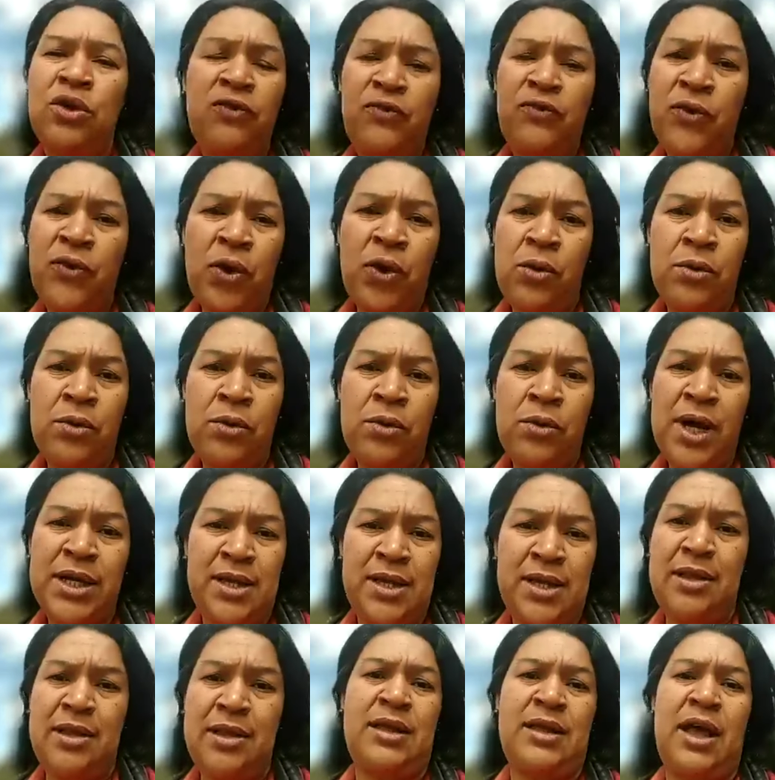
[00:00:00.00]
causes a
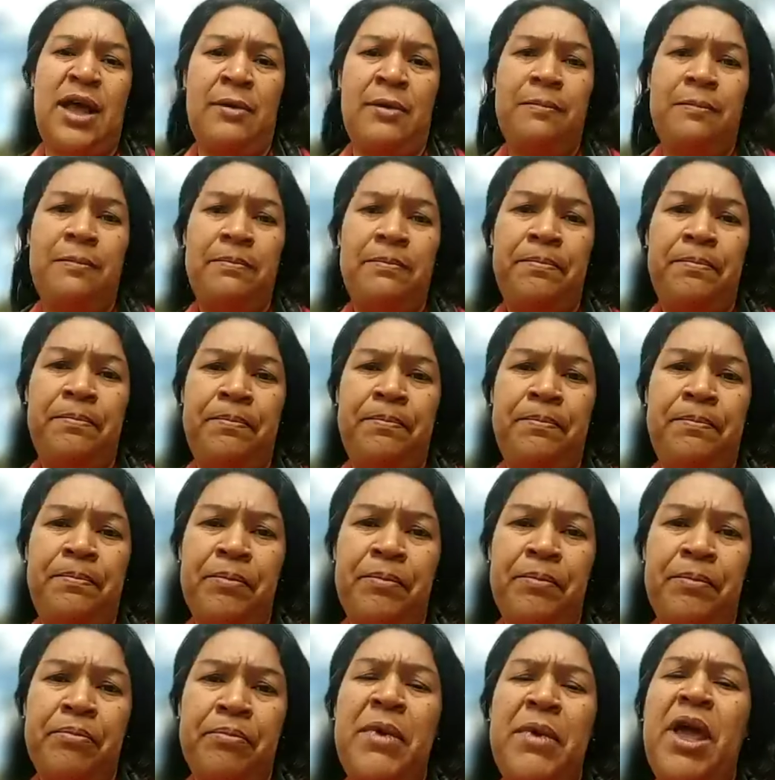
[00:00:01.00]
reaction. If I
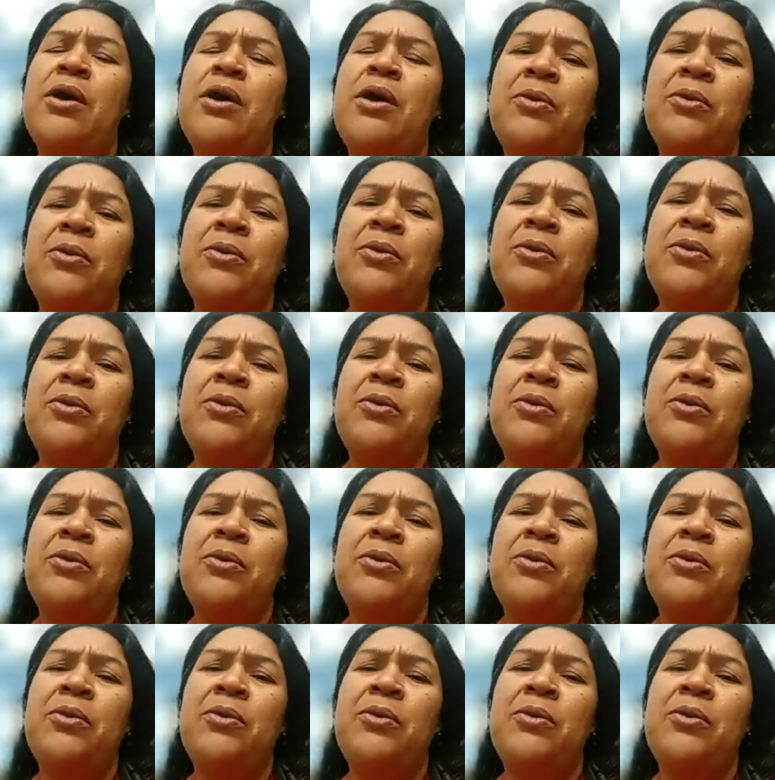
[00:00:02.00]
disagree with